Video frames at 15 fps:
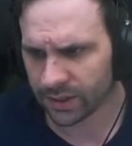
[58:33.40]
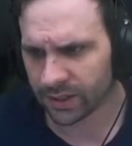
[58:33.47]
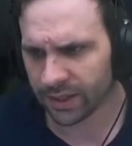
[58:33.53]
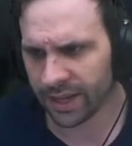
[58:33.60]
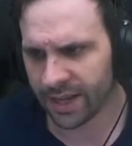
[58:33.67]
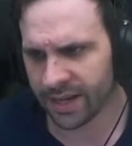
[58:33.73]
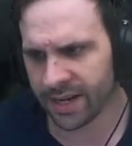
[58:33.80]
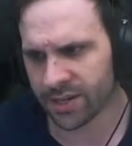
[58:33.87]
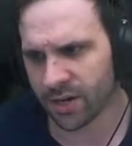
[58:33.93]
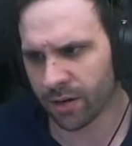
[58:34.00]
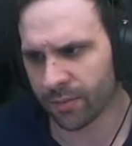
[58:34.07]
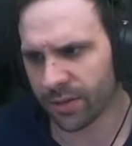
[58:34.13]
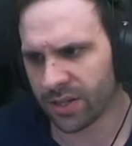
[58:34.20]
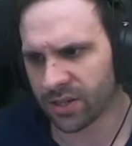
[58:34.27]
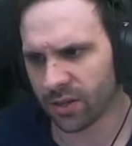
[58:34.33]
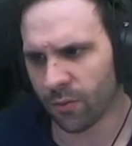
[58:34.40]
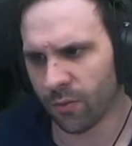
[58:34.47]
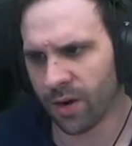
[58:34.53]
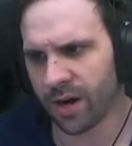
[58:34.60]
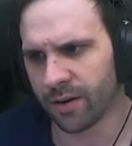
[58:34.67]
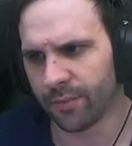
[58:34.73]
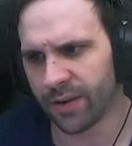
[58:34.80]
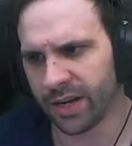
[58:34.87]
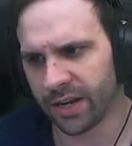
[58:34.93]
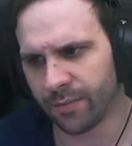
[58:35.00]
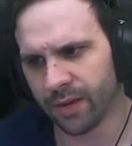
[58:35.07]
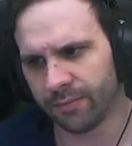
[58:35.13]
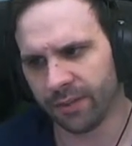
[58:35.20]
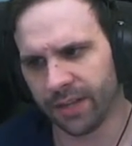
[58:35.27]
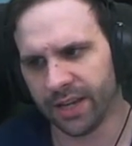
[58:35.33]
Land SRBs in the water. Pick them
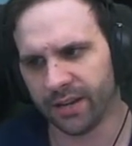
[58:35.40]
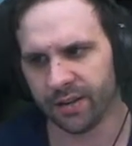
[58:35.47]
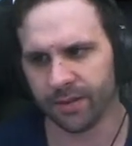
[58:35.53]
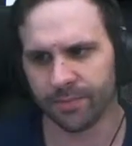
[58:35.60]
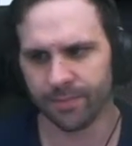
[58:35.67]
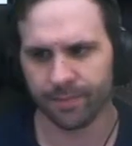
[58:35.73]
up later.